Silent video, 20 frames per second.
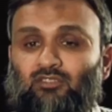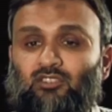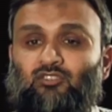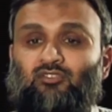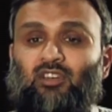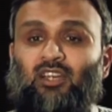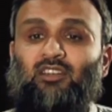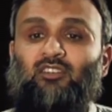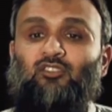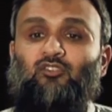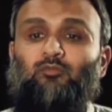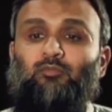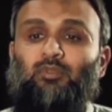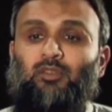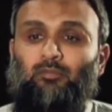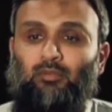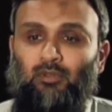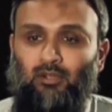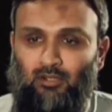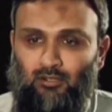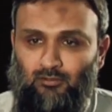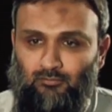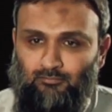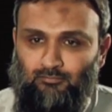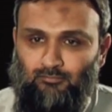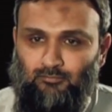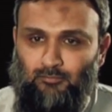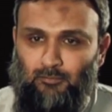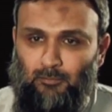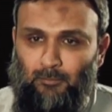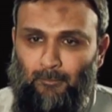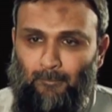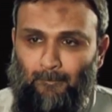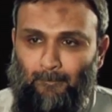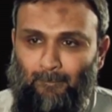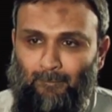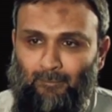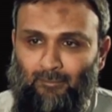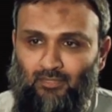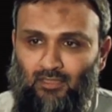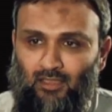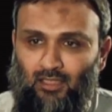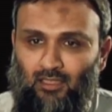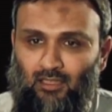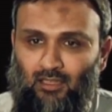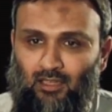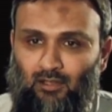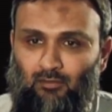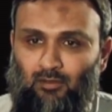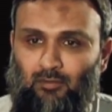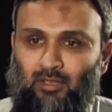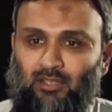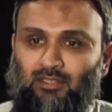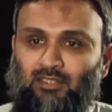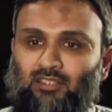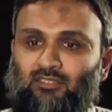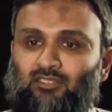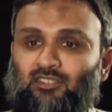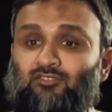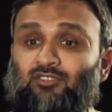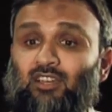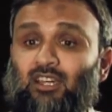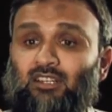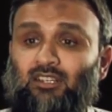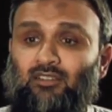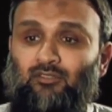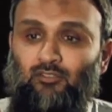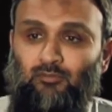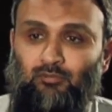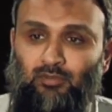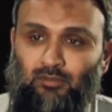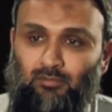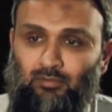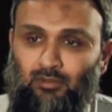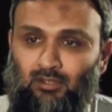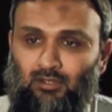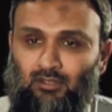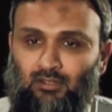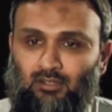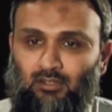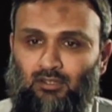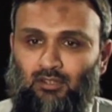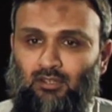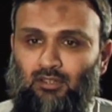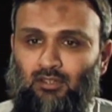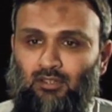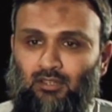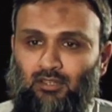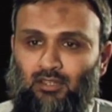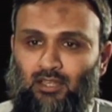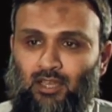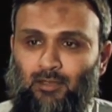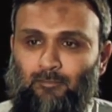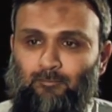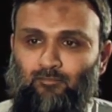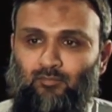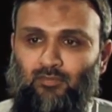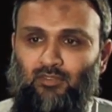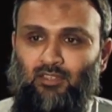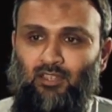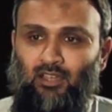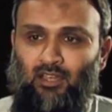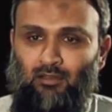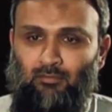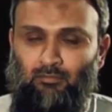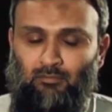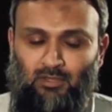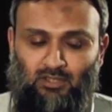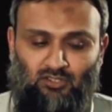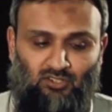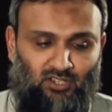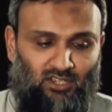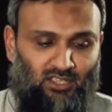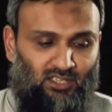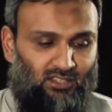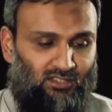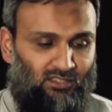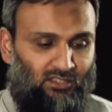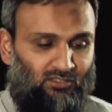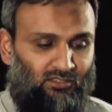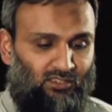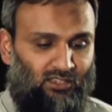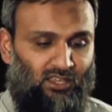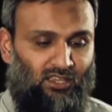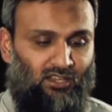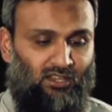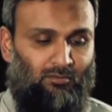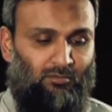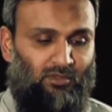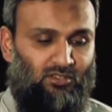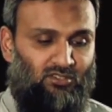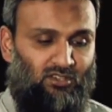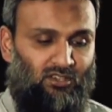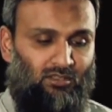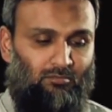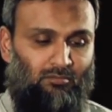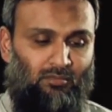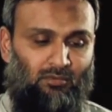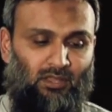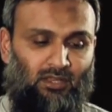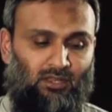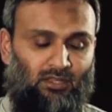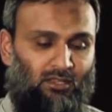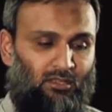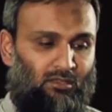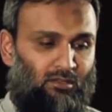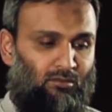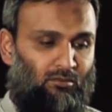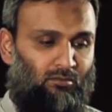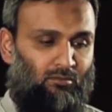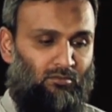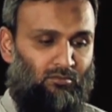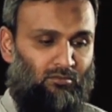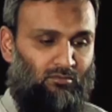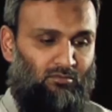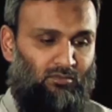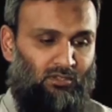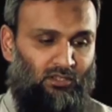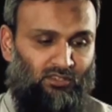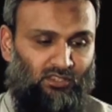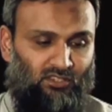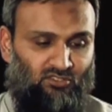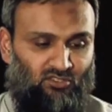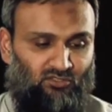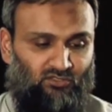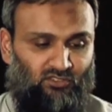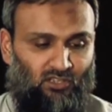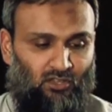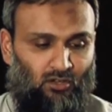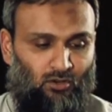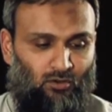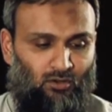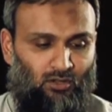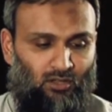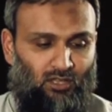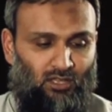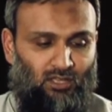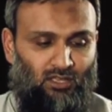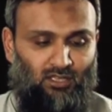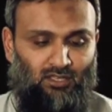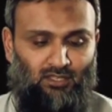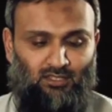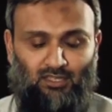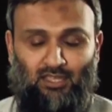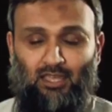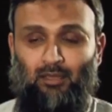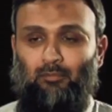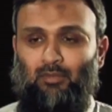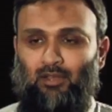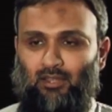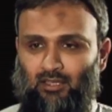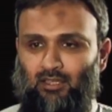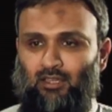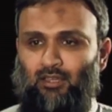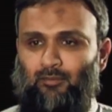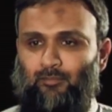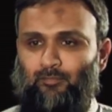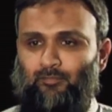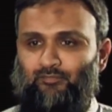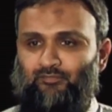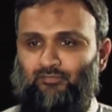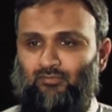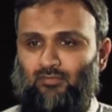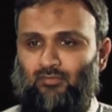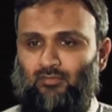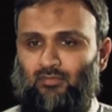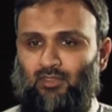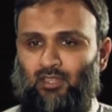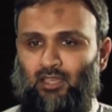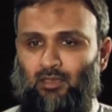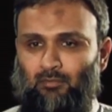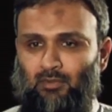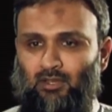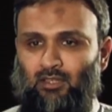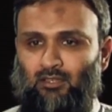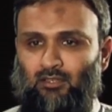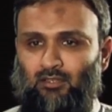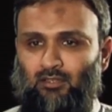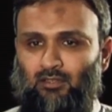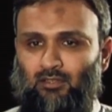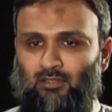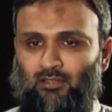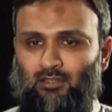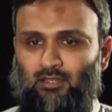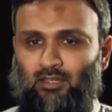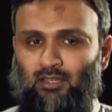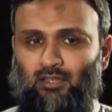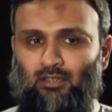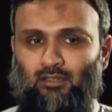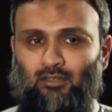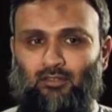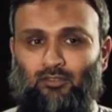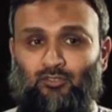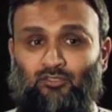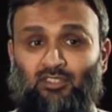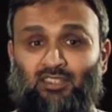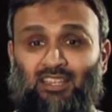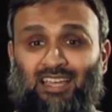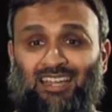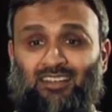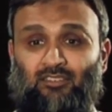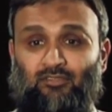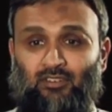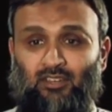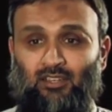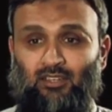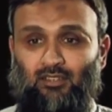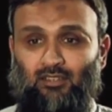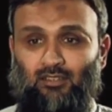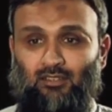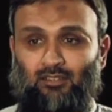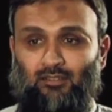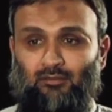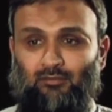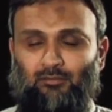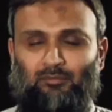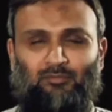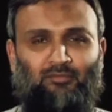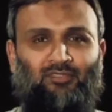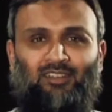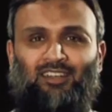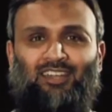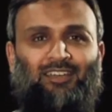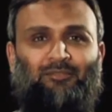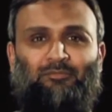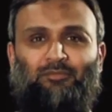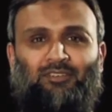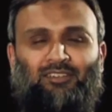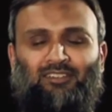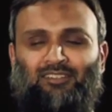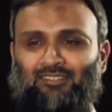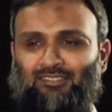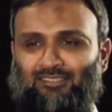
attractive to people. I will make things attractive to people. Yeah, I'm mentioning this again. I mentioned it many sessions ago. Gambling, yeah? Gambling, yeah? You see the advert, very happy.